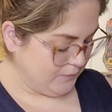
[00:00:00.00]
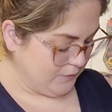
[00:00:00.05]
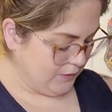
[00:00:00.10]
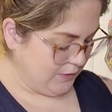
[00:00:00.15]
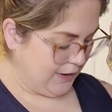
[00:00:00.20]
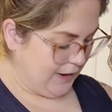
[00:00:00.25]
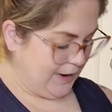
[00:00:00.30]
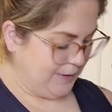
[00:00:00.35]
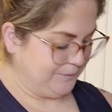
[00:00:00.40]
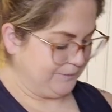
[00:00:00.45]

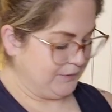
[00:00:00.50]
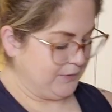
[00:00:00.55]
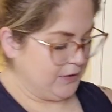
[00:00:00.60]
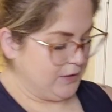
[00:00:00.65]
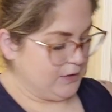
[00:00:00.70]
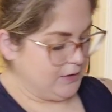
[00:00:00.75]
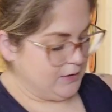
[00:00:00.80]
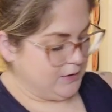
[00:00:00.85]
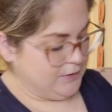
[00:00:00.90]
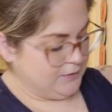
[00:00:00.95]
Okay,
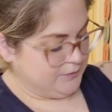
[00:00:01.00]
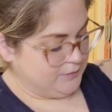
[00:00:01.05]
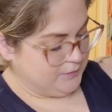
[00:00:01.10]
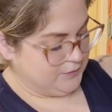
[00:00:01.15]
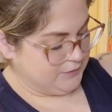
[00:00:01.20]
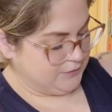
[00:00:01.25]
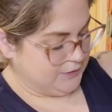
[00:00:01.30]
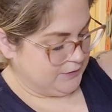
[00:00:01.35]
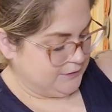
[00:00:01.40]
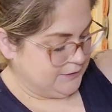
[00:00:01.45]
so I'm
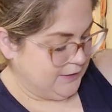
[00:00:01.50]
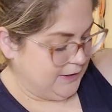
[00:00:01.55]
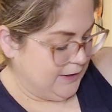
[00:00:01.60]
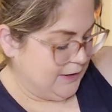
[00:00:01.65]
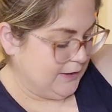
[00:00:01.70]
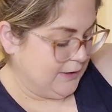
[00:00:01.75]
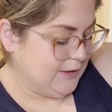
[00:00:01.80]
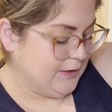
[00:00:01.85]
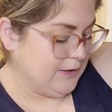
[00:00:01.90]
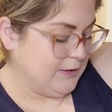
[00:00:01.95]
just going to
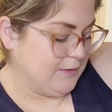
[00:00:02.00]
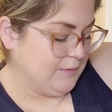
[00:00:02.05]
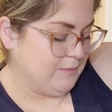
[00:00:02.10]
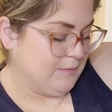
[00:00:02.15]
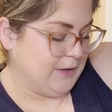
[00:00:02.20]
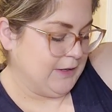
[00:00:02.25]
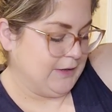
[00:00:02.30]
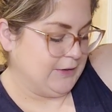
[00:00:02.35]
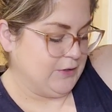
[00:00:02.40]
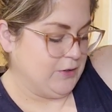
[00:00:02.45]
take
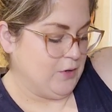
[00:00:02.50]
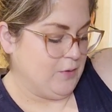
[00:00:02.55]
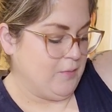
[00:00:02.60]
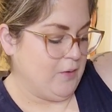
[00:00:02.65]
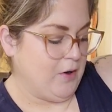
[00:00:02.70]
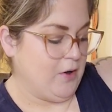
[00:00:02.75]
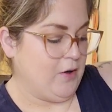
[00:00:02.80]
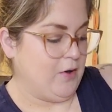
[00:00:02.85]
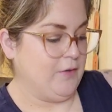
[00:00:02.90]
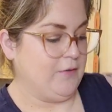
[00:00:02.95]
my dough
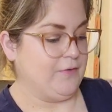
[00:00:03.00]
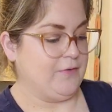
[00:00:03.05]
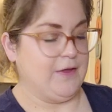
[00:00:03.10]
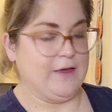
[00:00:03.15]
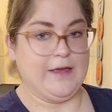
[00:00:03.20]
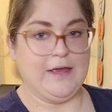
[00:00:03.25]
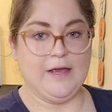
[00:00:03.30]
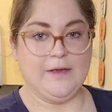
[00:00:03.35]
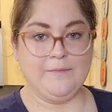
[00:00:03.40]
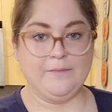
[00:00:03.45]
ball
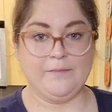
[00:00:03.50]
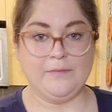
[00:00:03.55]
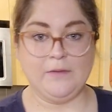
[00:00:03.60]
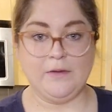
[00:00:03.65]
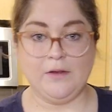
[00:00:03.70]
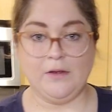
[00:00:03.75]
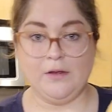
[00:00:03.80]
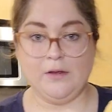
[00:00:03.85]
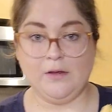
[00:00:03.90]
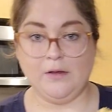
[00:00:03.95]
thingy,
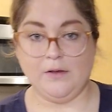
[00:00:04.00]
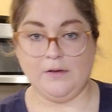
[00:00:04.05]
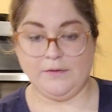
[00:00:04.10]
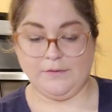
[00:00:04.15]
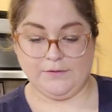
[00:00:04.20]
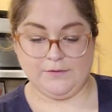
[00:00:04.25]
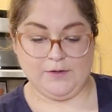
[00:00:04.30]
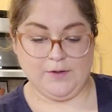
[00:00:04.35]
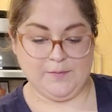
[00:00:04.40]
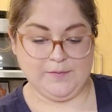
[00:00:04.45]

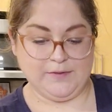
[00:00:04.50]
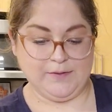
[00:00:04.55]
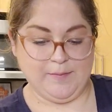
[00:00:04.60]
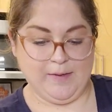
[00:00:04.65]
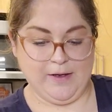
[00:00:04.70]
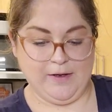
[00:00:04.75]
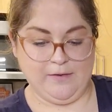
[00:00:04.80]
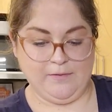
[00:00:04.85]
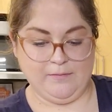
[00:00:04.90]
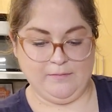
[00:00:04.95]
scoop some
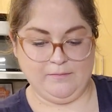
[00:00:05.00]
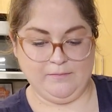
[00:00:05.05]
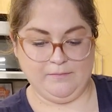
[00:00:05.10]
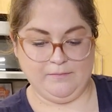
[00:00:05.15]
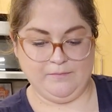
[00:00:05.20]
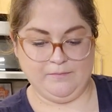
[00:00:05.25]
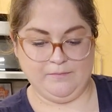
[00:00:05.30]
out, put